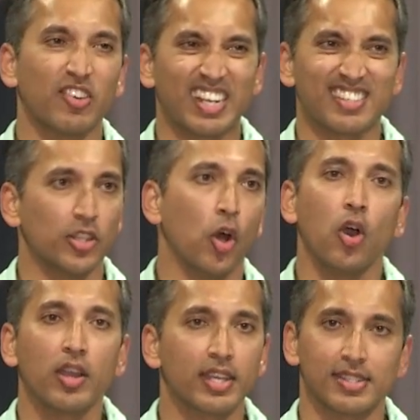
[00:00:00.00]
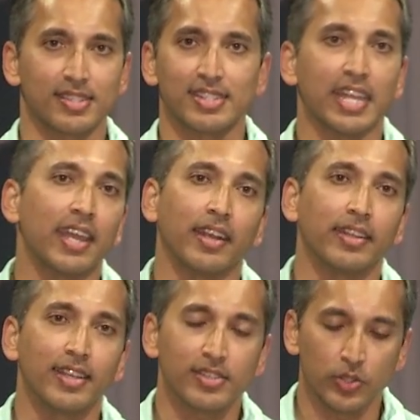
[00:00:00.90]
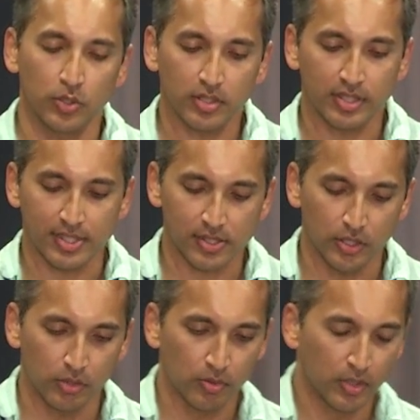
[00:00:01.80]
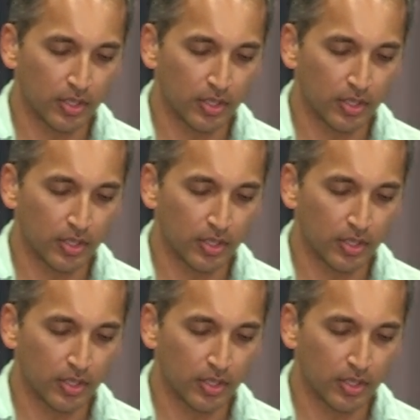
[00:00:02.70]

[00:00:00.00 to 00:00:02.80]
for as long as it's there. There's nothing